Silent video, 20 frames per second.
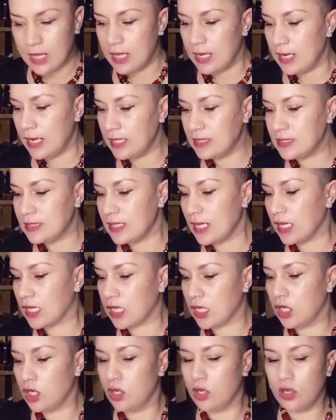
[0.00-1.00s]
Let's take
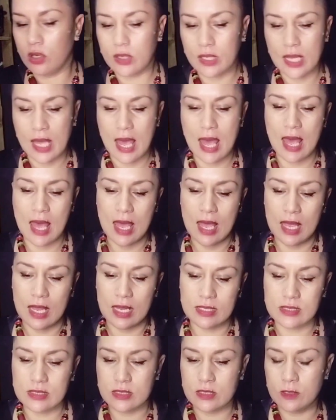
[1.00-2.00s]
a look
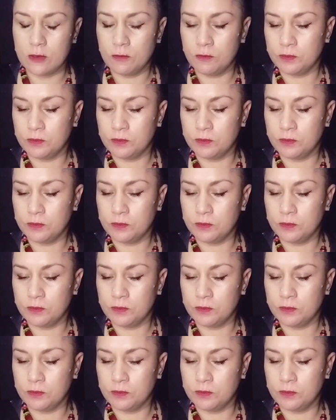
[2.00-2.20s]
at